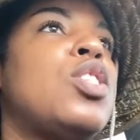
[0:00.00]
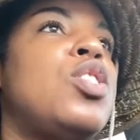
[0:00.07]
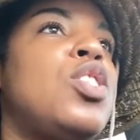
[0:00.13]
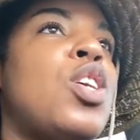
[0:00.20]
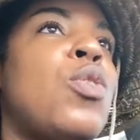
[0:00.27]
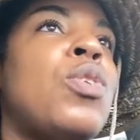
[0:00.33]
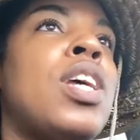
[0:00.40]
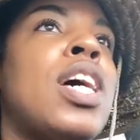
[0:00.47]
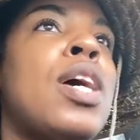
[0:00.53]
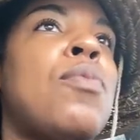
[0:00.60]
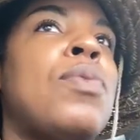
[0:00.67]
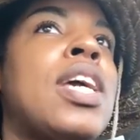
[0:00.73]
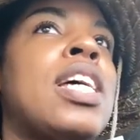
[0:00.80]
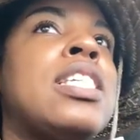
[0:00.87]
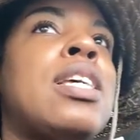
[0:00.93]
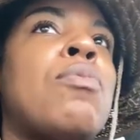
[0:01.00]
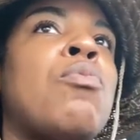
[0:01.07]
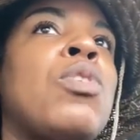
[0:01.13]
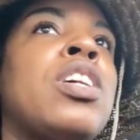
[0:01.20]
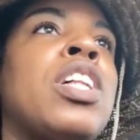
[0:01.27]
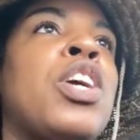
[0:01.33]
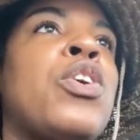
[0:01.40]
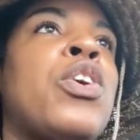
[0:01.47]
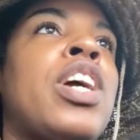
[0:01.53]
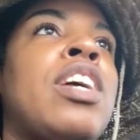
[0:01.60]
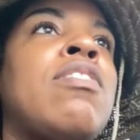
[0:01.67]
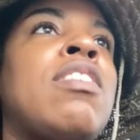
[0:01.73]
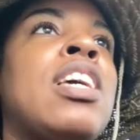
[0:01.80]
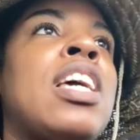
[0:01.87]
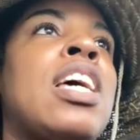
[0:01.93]
donut because I'm really
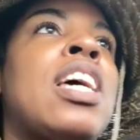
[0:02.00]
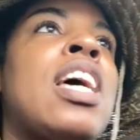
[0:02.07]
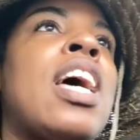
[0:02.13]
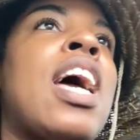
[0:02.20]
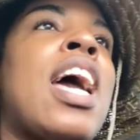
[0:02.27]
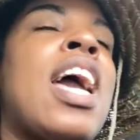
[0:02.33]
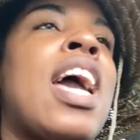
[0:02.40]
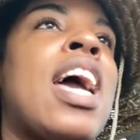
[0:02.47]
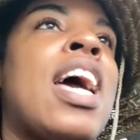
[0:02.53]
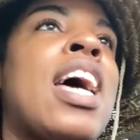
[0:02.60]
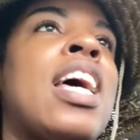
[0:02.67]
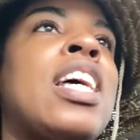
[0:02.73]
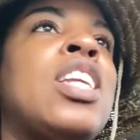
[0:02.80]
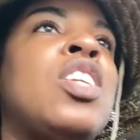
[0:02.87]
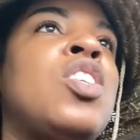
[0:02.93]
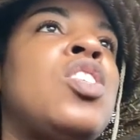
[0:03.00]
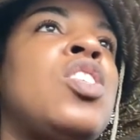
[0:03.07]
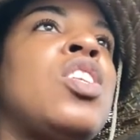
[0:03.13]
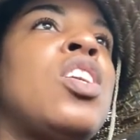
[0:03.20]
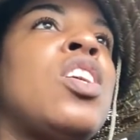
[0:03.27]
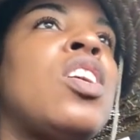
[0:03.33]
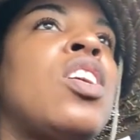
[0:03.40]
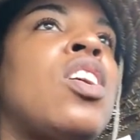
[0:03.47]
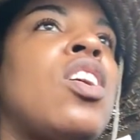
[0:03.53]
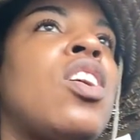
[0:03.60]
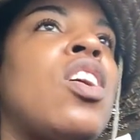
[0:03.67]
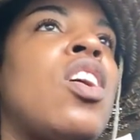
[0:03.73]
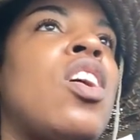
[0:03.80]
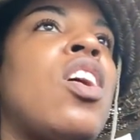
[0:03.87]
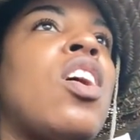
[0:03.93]
craving it. And
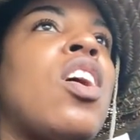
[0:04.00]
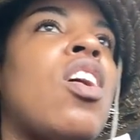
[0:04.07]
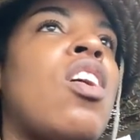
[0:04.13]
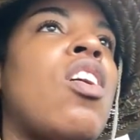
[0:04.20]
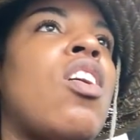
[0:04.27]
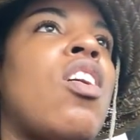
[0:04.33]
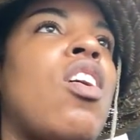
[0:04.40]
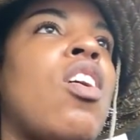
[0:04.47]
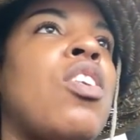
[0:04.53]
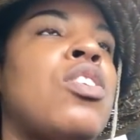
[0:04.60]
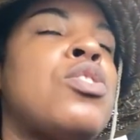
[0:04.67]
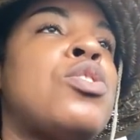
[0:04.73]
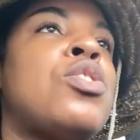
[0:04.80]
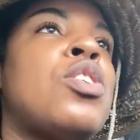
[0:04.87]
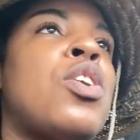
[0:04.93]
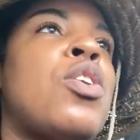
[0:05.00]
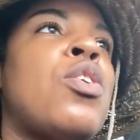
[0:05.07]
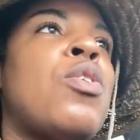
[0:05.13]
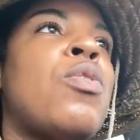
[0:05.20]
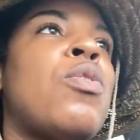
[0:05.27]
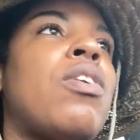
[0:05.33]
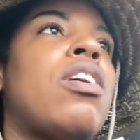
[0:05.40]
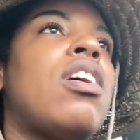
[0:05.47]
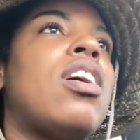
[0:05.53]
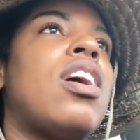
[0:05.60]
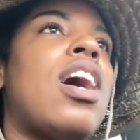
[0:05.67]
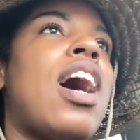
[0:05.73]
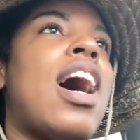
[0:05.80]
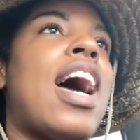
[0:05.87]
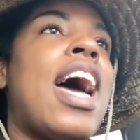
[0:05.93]
also
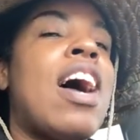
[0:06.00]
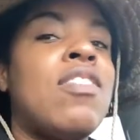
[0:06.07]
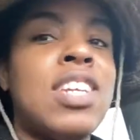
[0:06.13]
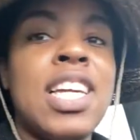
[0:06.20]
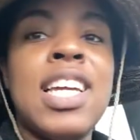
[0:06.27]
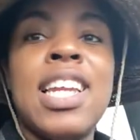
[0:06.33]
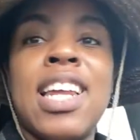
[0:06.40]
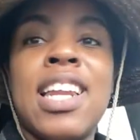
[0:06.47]
I haven't eaten